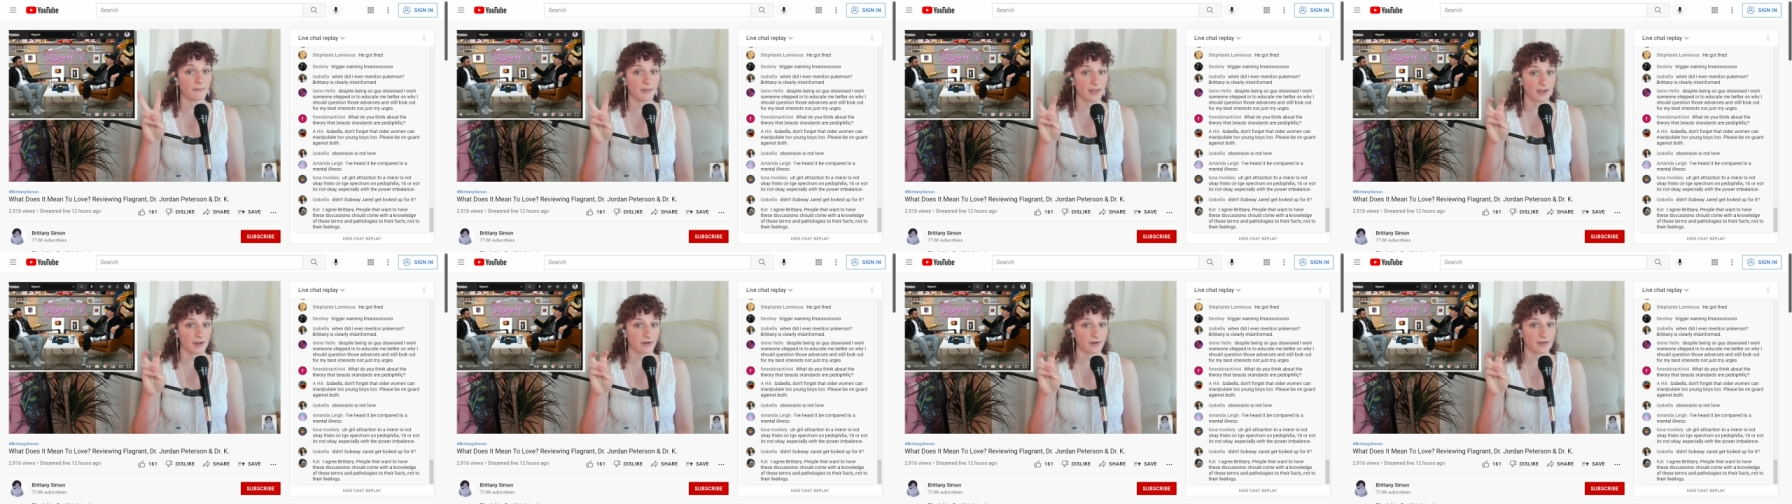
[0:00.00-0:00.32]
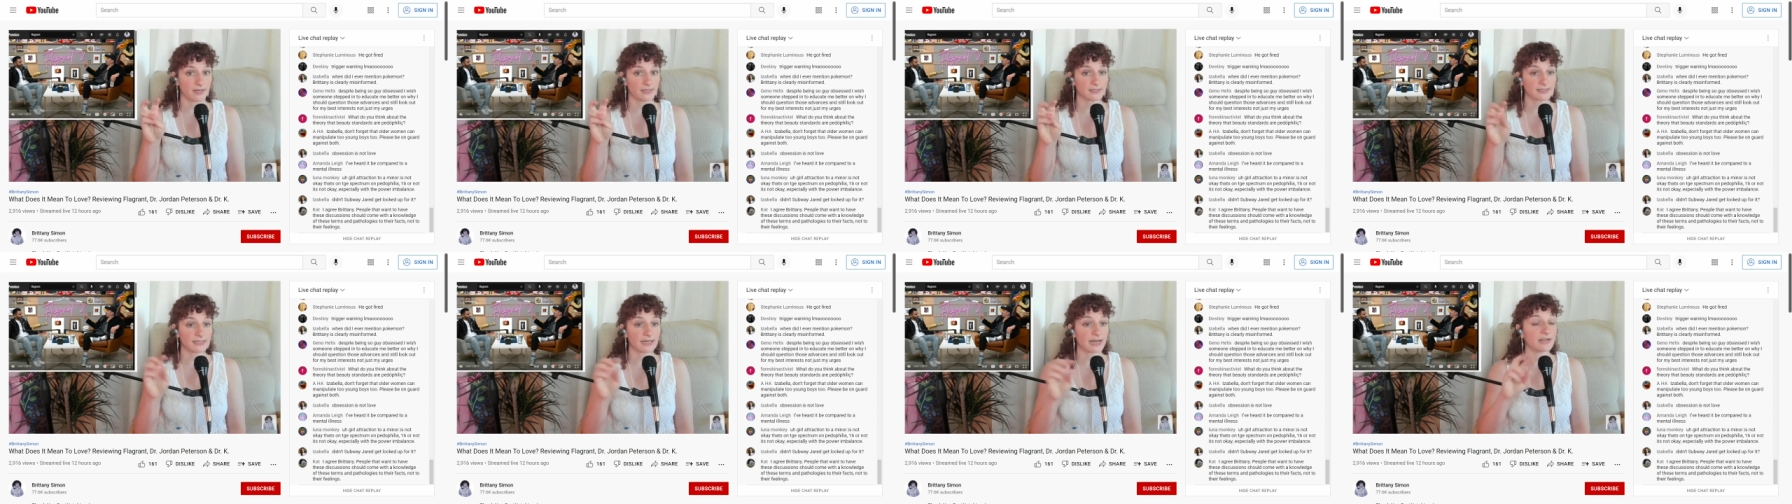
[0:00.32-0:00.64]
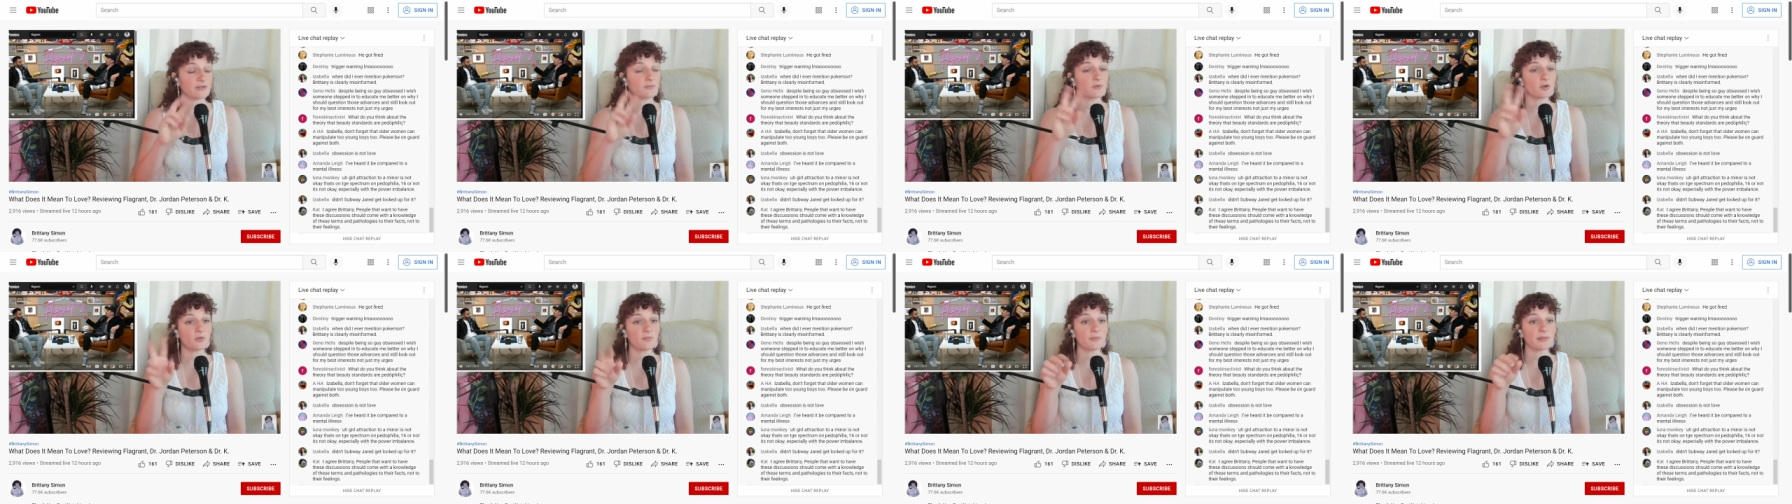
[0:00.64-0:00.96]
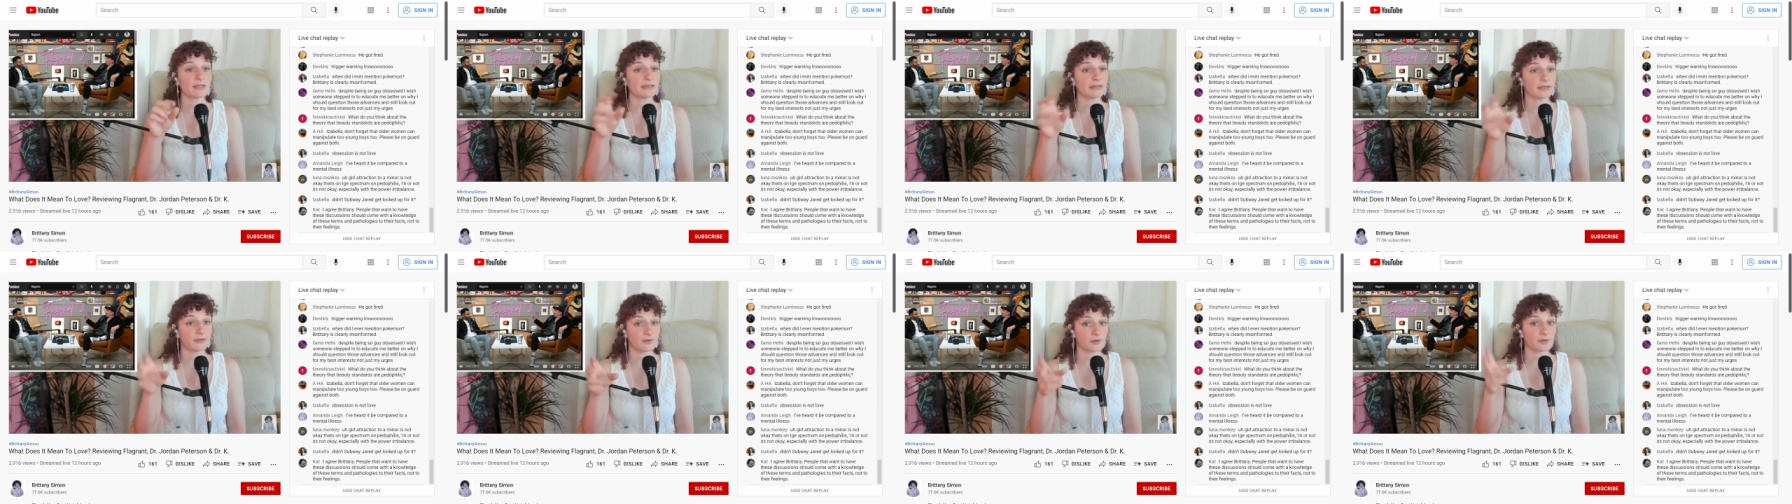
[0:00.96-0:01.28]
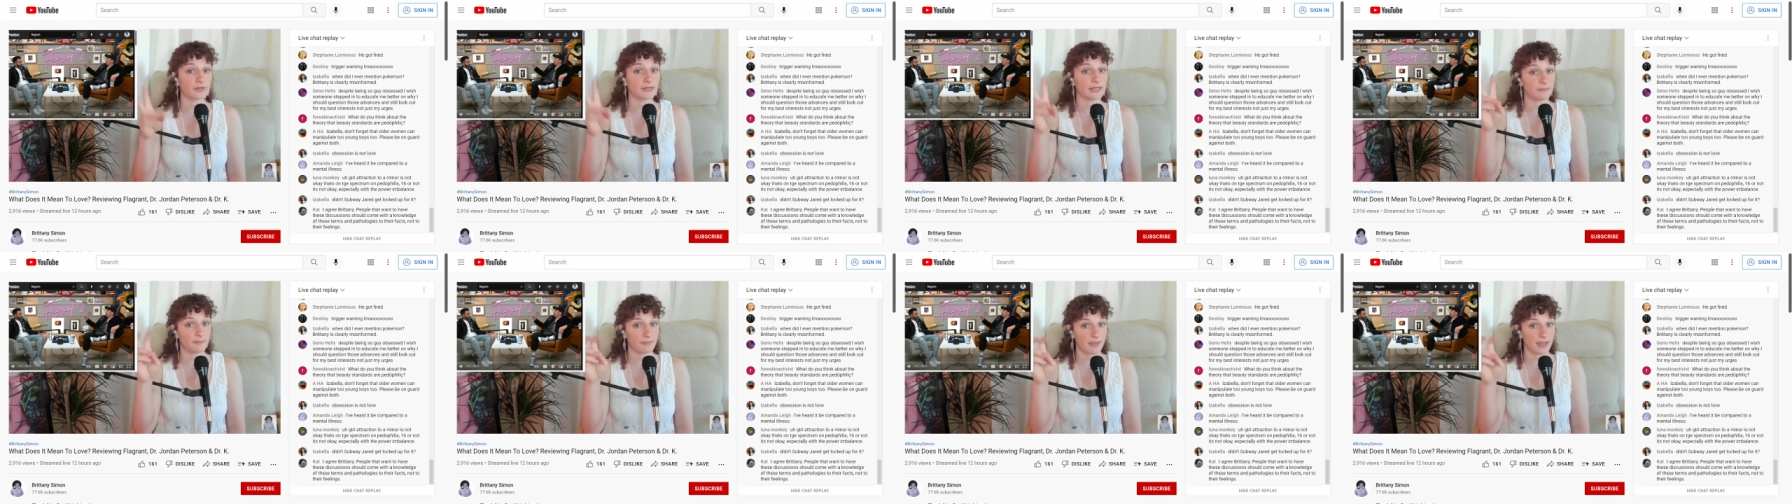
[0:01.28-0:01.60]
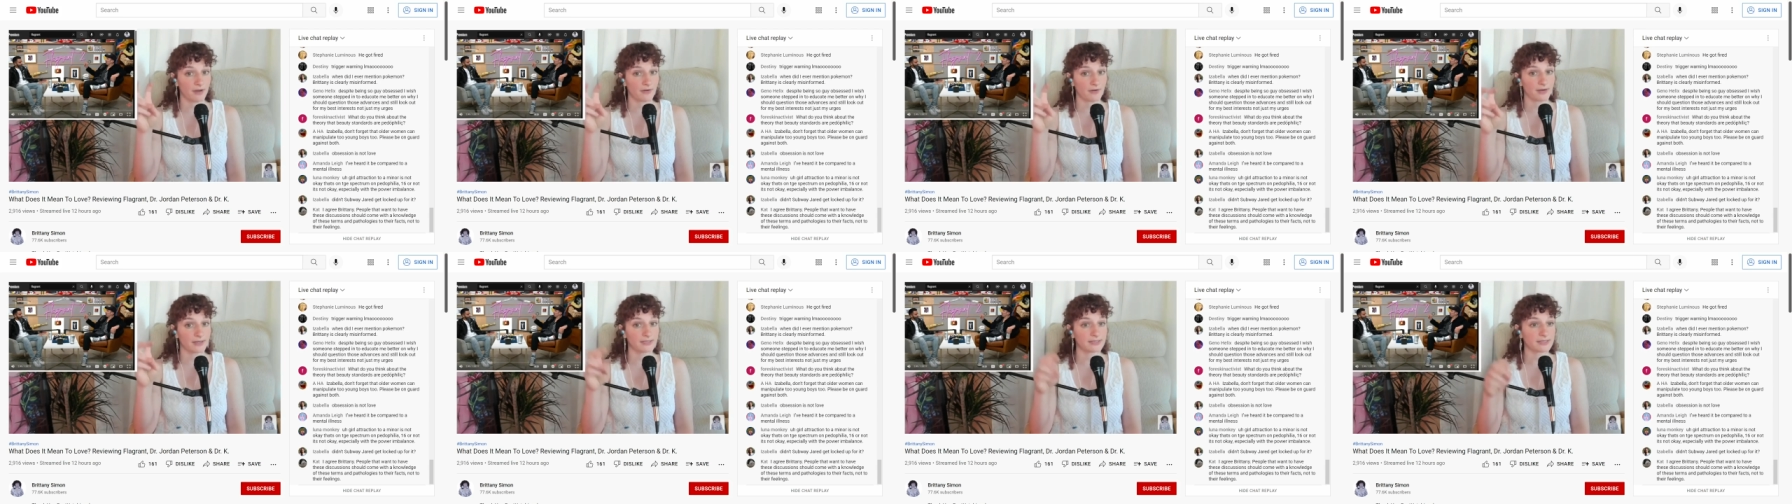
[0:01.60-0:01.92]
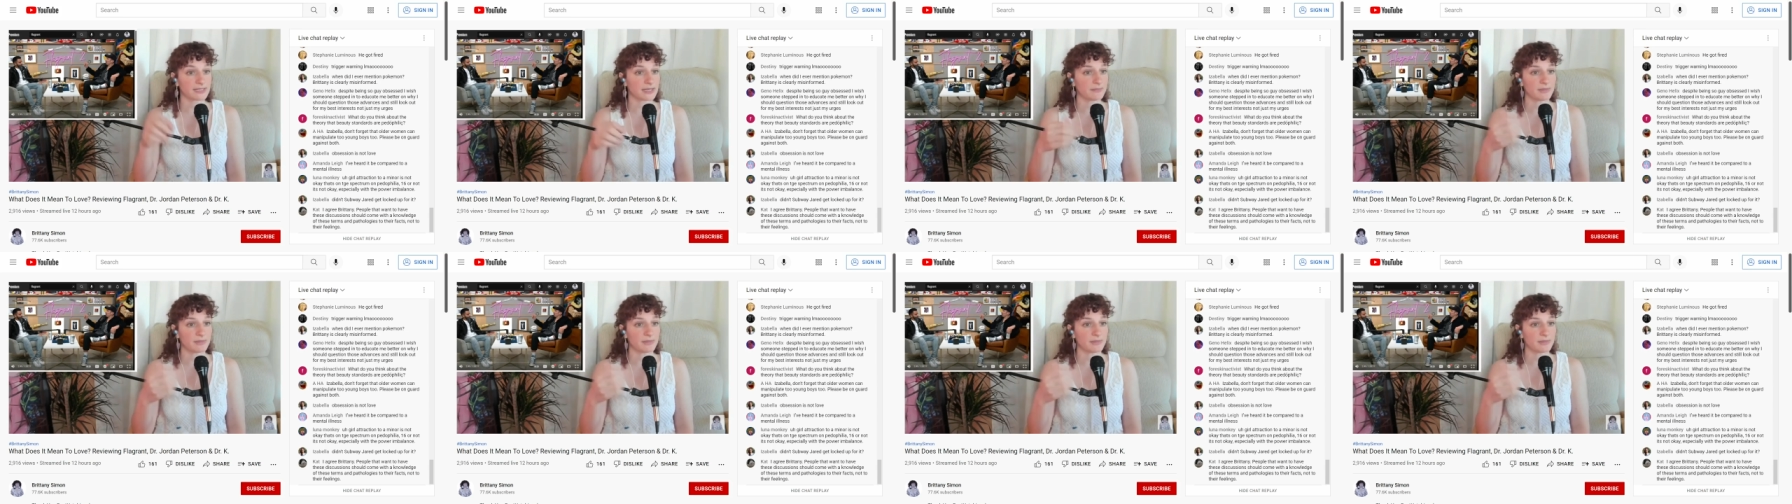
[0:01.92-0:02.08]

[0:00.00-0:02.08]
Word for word: parents, and I don't mean literally parents.